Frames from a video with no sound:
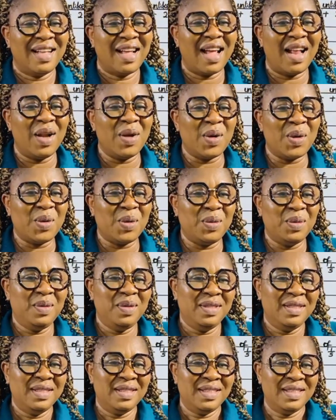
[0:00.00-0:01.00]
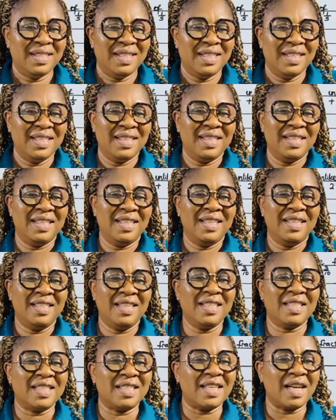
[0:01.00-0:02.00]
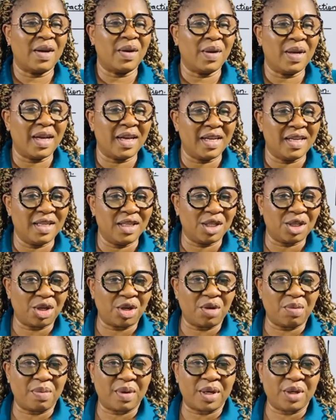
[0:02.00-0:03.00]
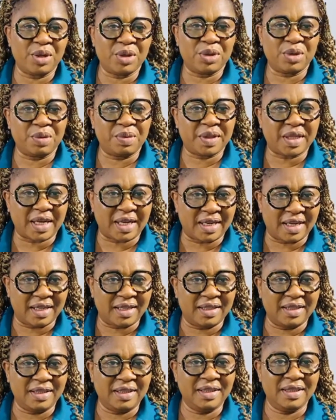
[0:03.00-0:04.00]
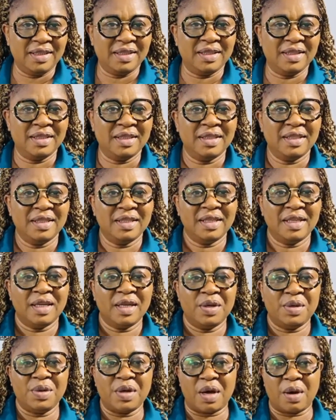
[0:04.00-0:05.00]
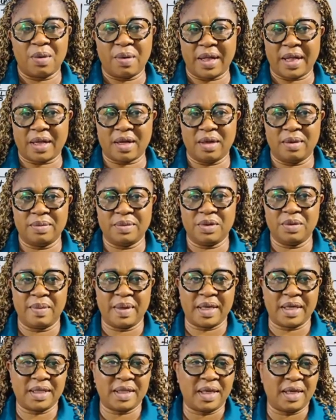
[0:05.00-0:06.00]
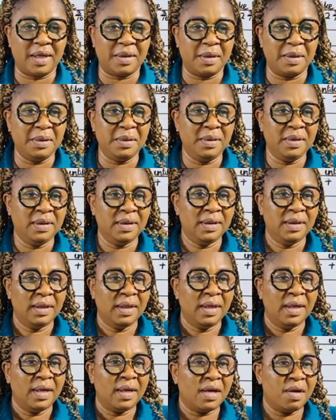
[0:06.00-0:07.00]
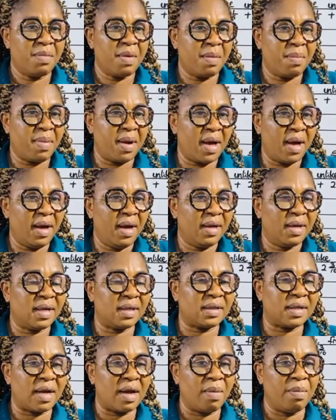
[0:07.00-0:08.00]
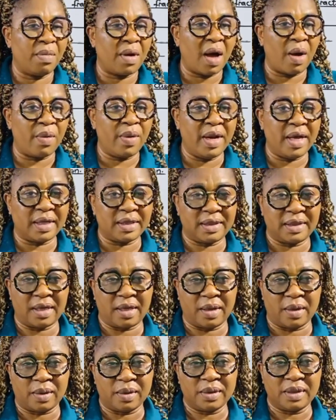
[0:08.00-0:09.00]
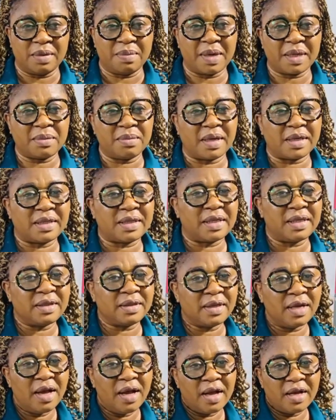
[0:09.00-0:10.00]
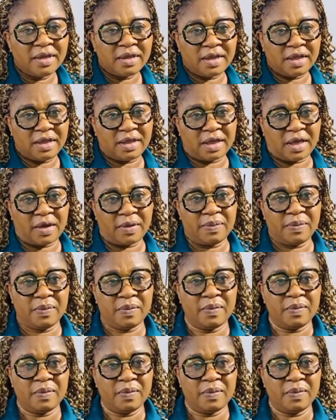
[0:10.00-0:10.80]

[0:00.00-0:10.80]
Hello, this is another edition of my YouTube channel. You are welcome to my channel. Remember that I will excel, the mathematics teacher.